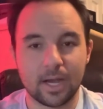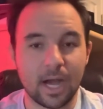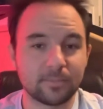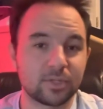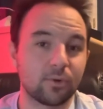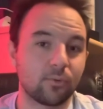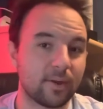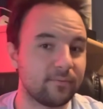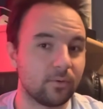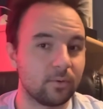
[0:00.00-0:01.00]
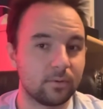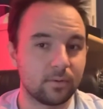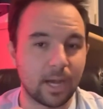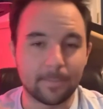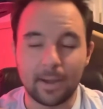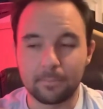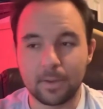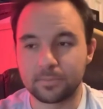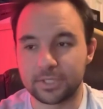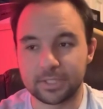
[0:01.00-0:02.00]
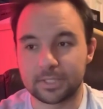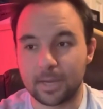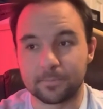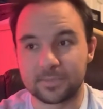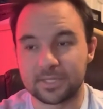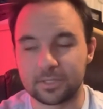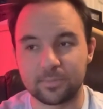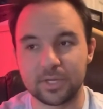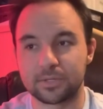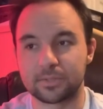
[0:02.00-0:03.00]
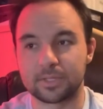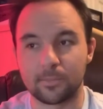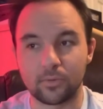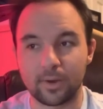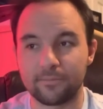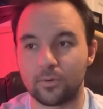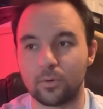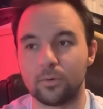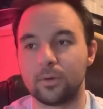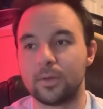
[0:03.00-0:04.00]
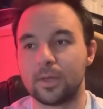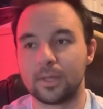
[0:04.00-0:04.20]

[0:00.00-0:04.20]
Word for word: I'm so grateful I'm, I'm, I'm just, I'm still speechless. I'm grateful.